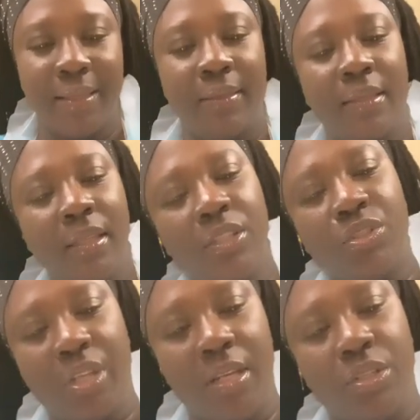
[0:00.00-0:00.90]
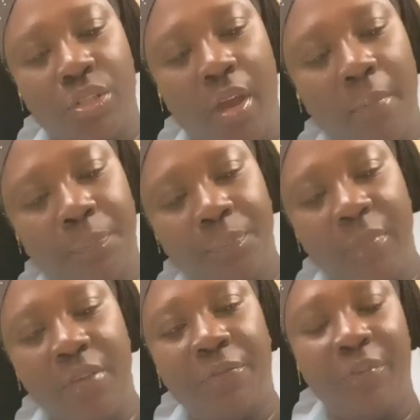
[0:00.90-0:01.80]
This is ginger,
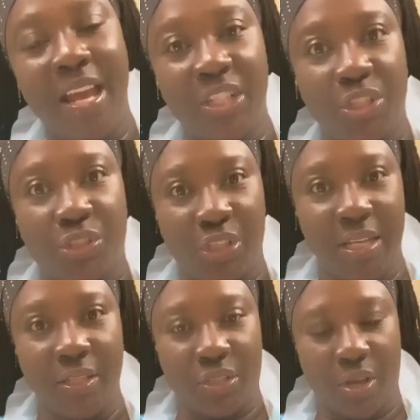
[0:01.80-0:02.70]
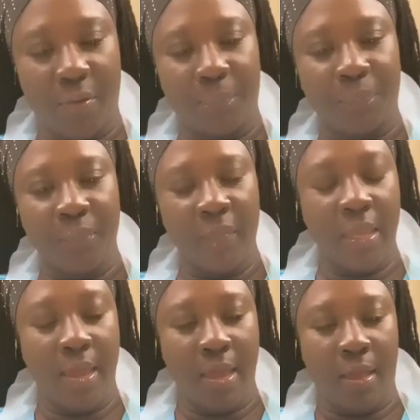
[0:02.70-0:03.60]
fresh ginger,
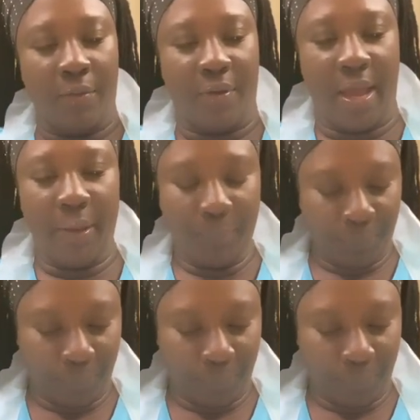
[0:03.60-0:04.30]
right?